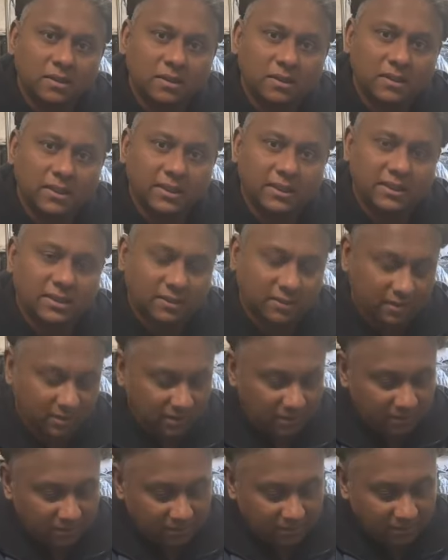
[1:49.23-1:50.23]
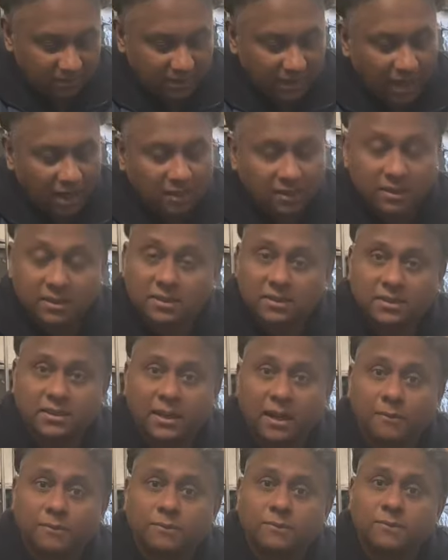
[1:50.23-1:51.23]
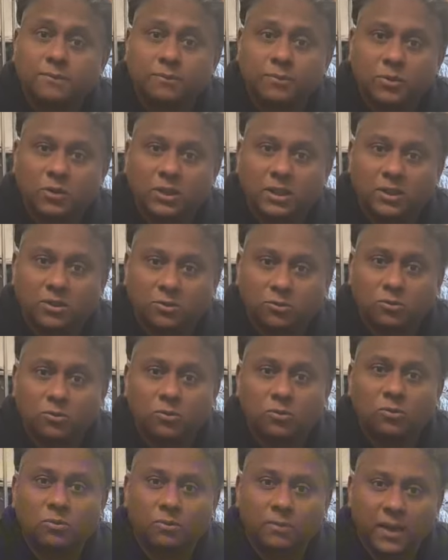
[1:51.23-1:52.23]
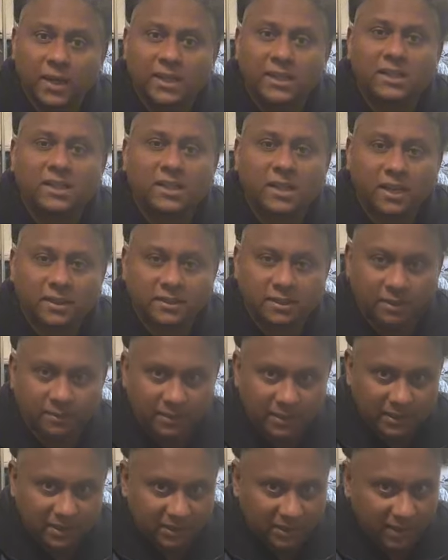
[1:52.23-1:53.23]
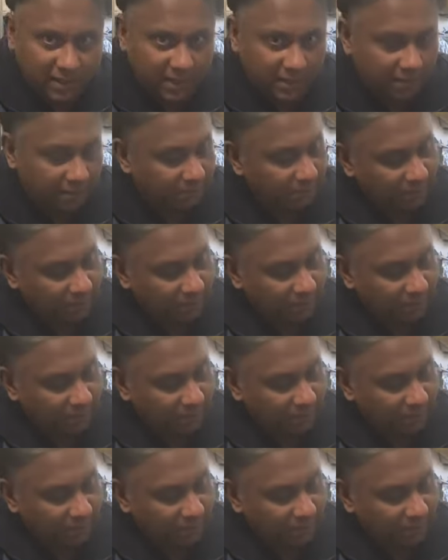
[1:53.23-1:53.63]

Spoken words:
this junk stuff put it to my customer's car.